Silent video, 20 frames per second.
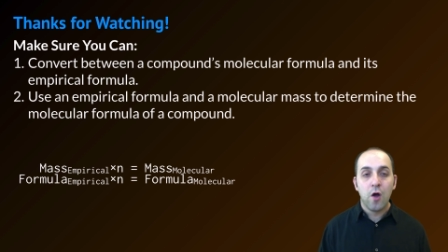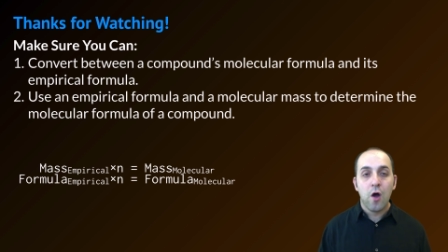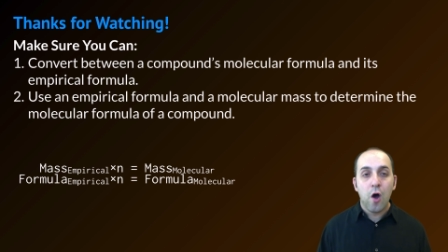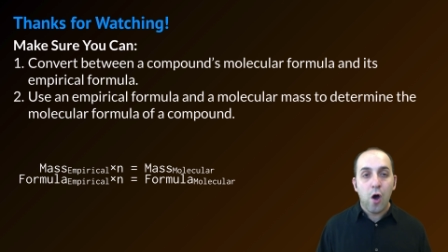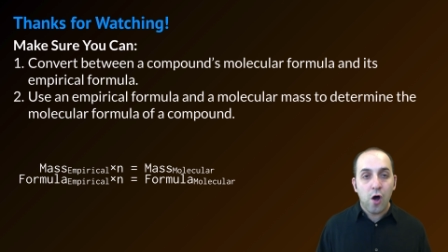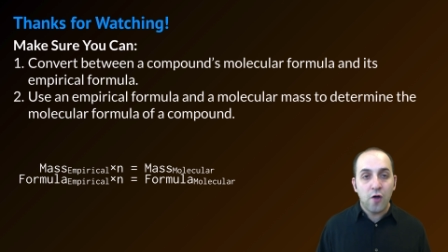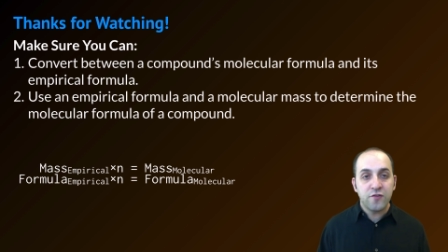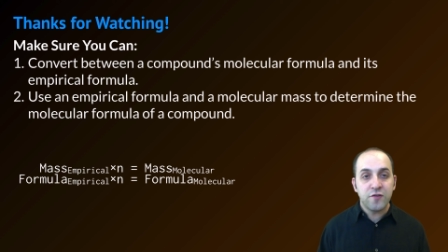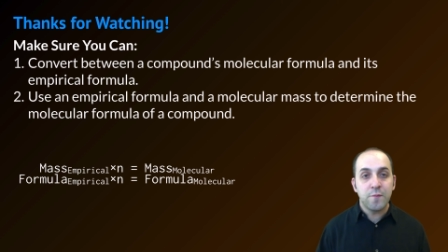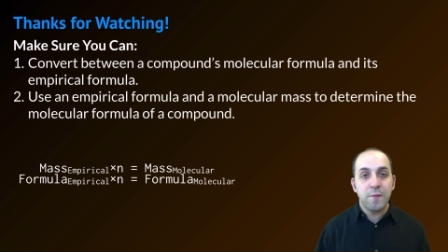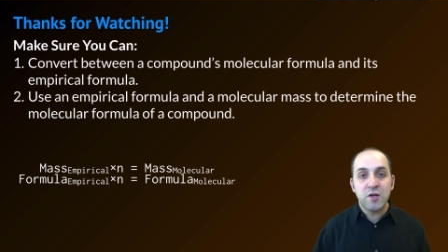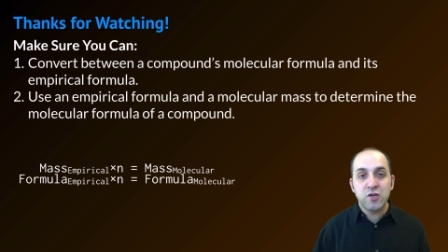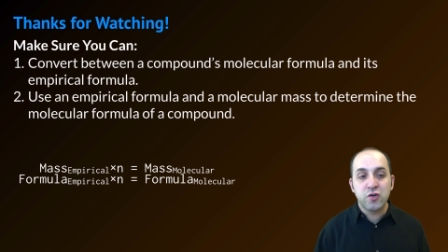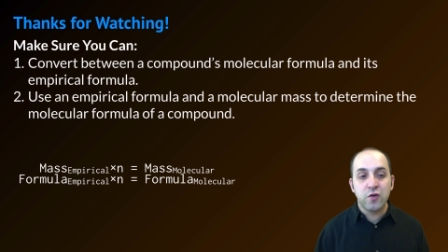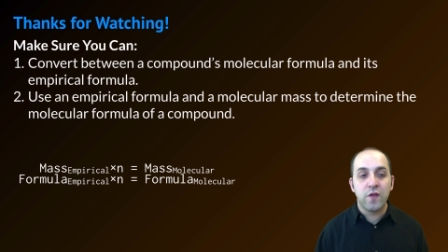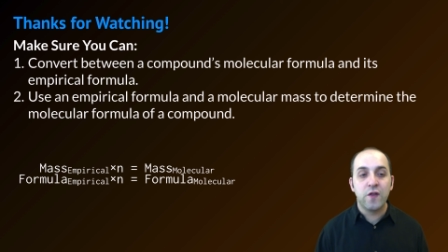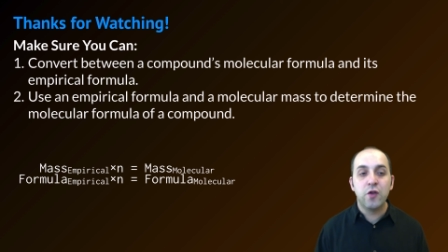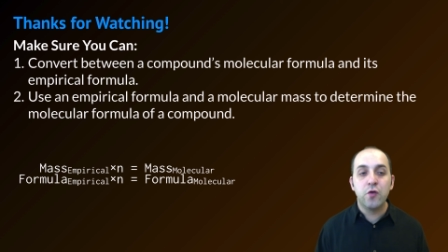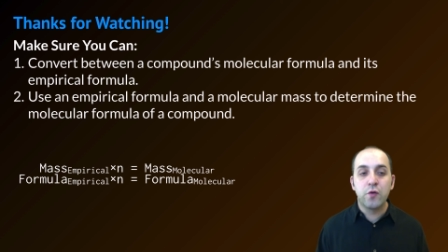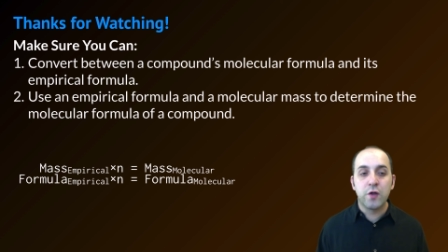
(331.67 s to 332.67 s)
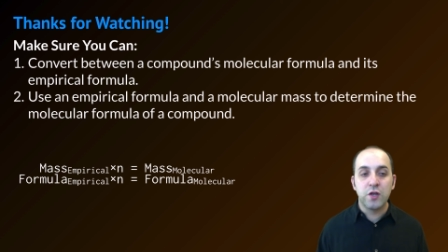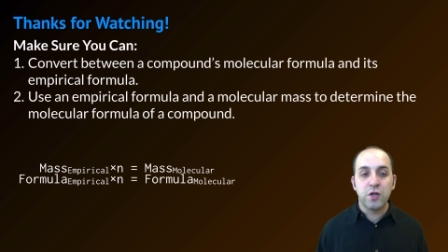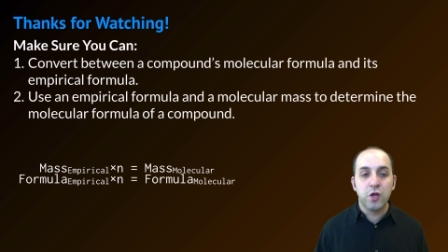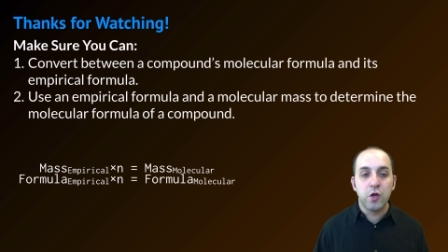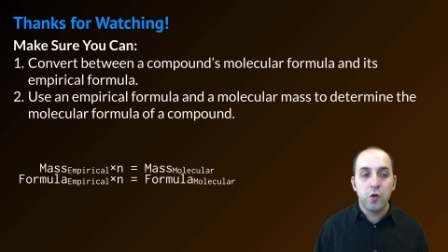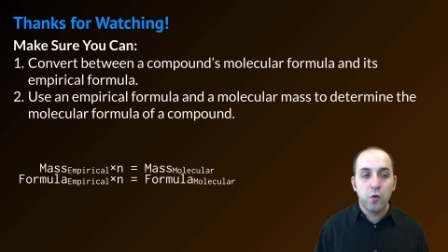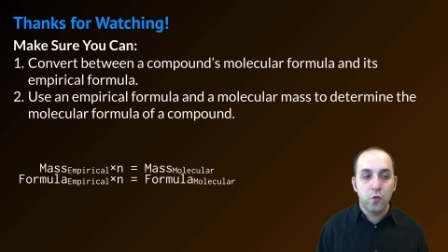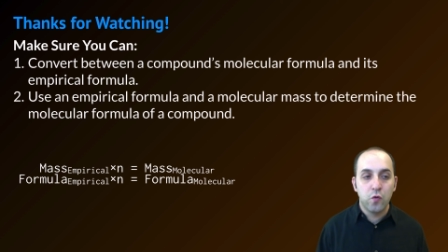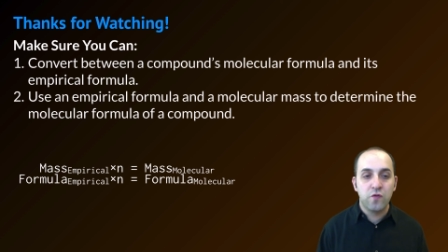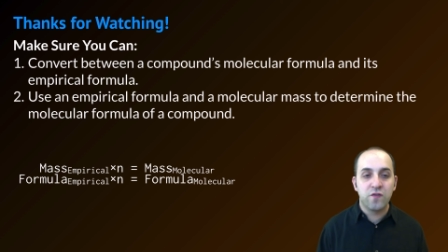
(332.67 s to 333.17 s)
Also make sure that you can
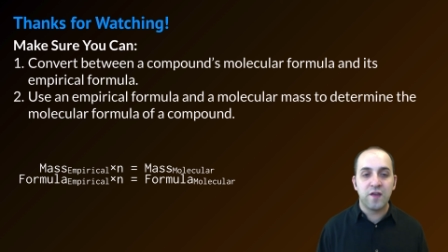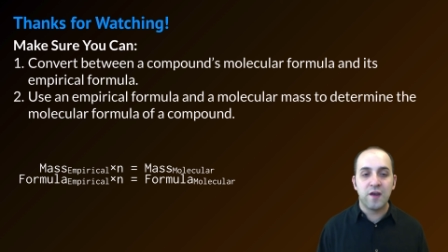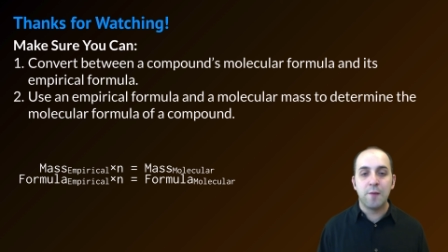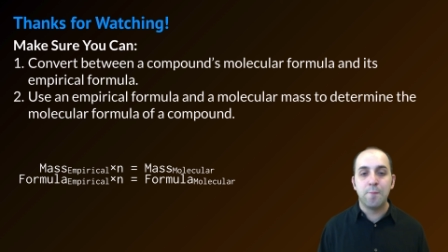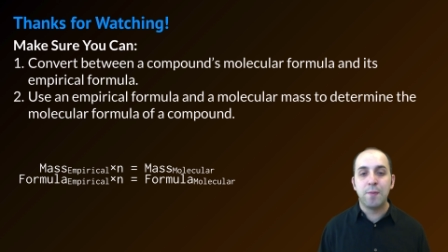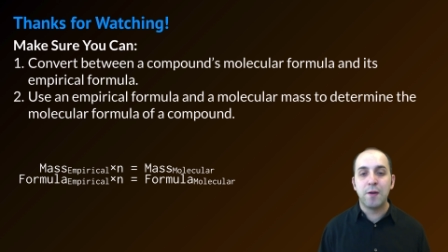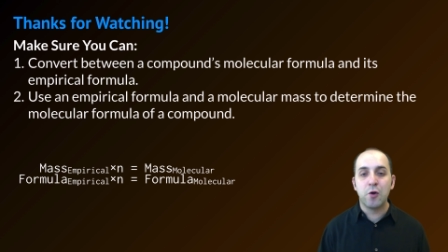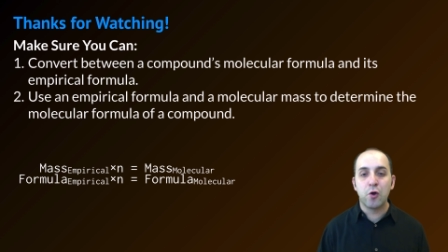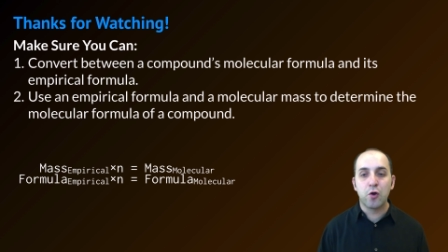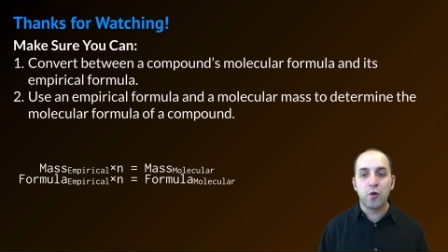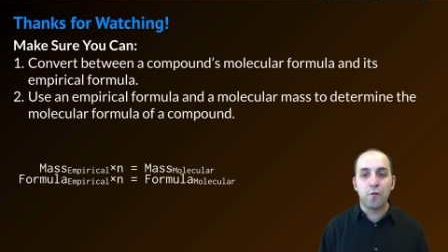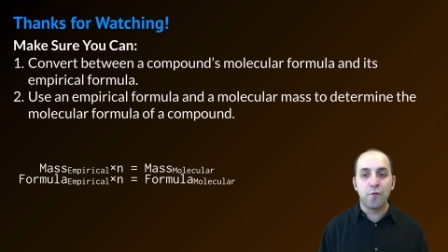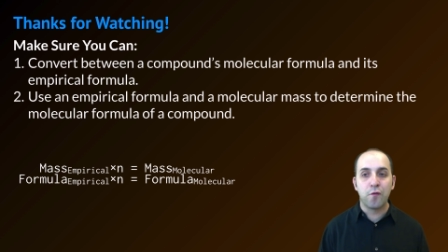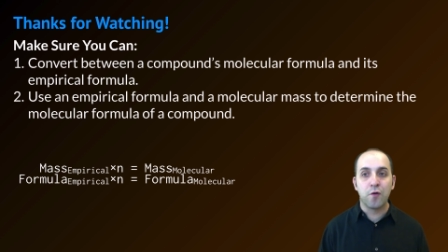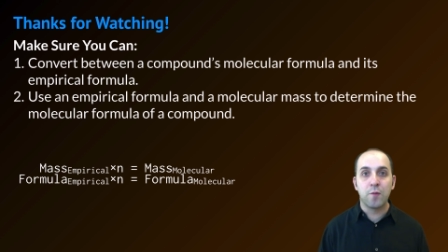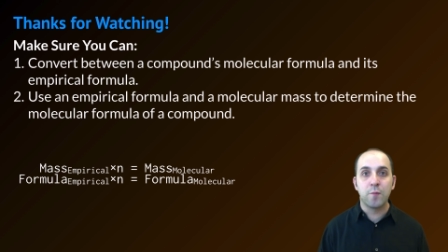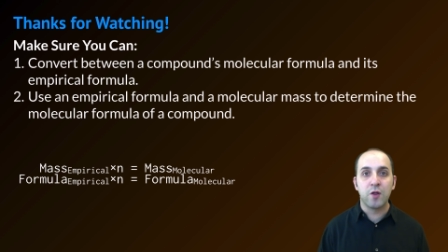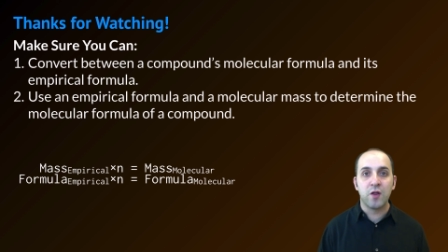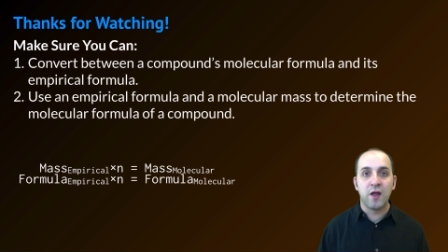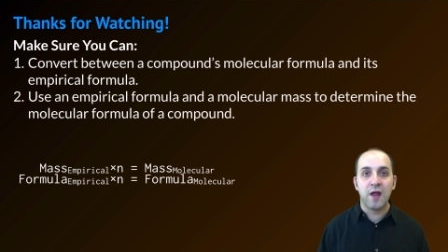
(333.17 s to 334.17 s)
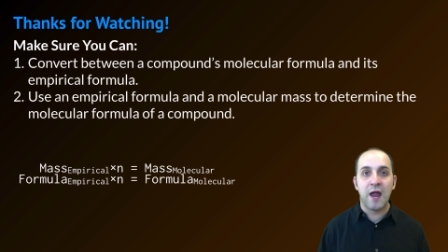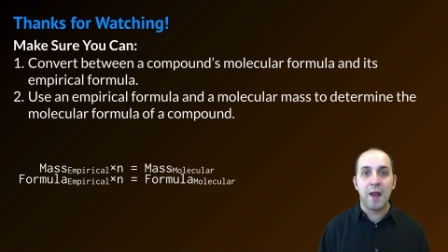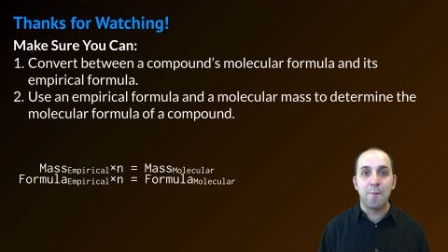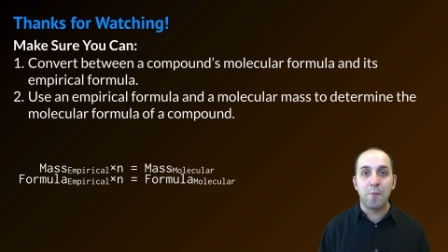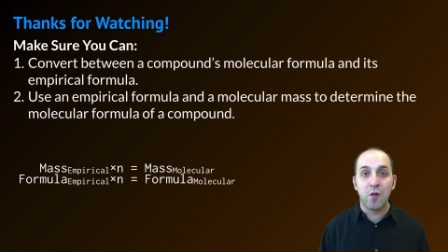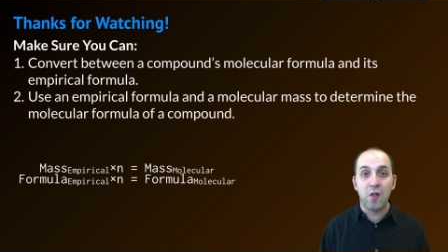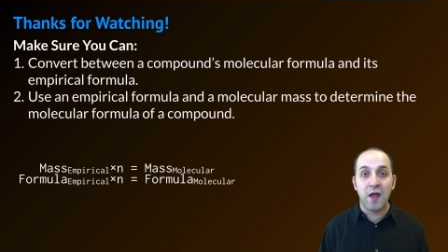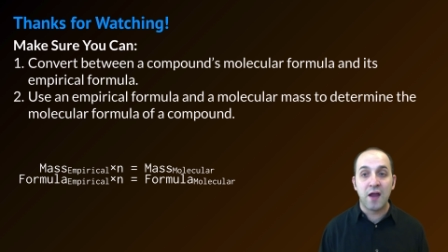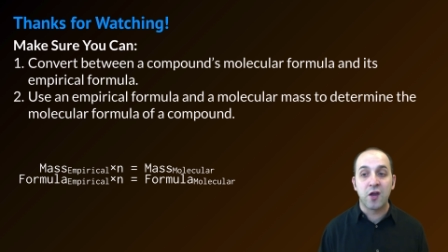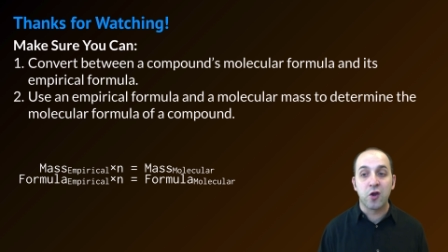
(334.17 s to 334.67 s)
use an empirical formula and
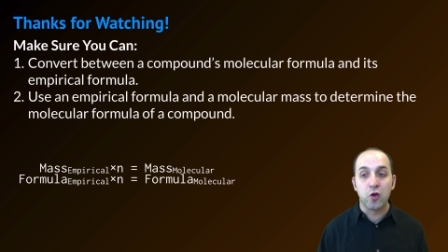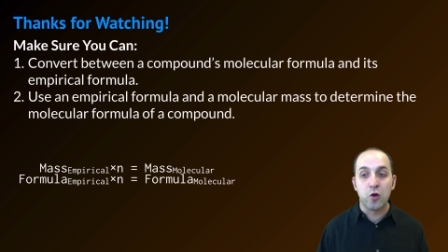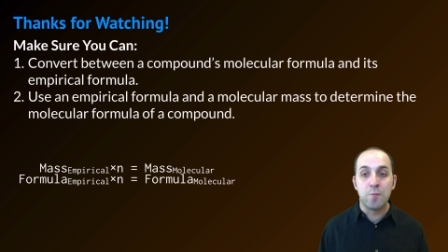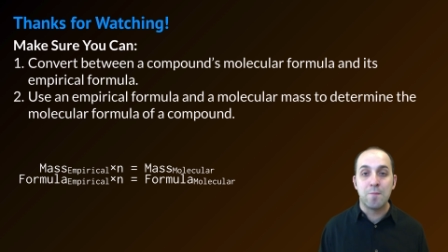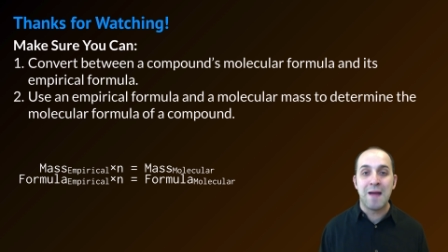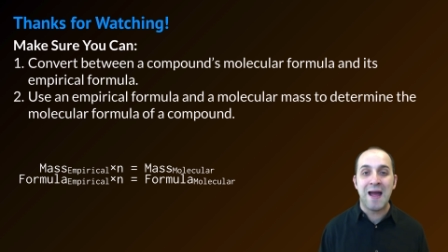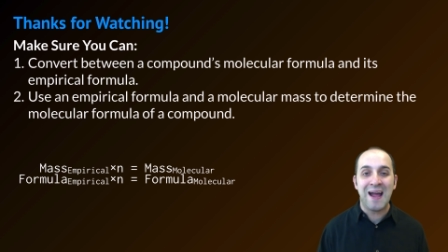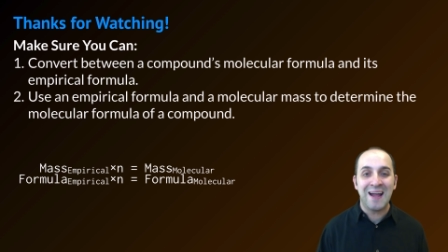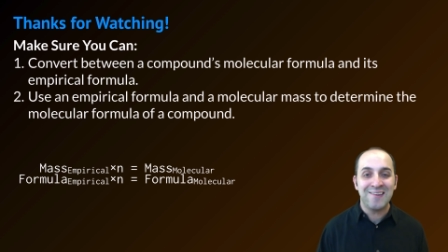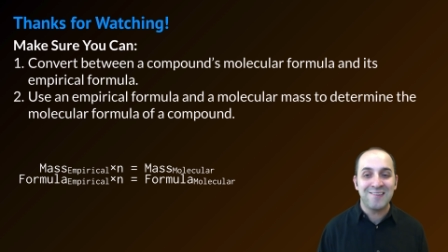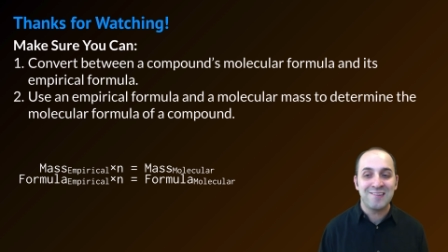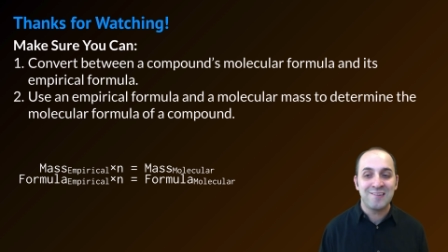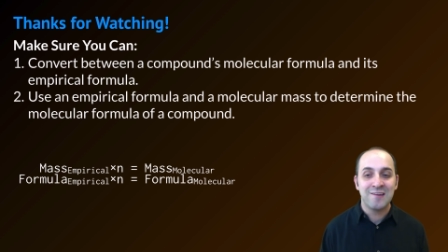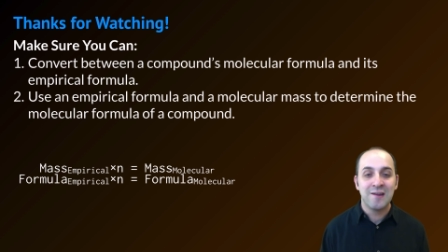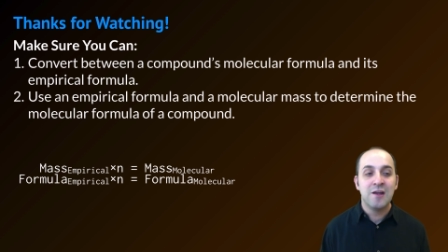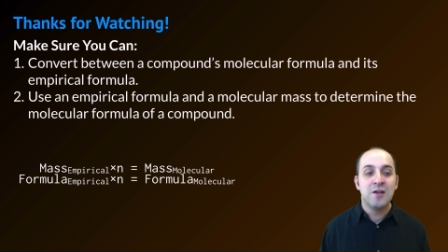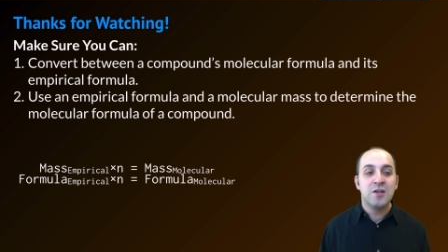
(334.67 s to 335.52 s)
molecular mass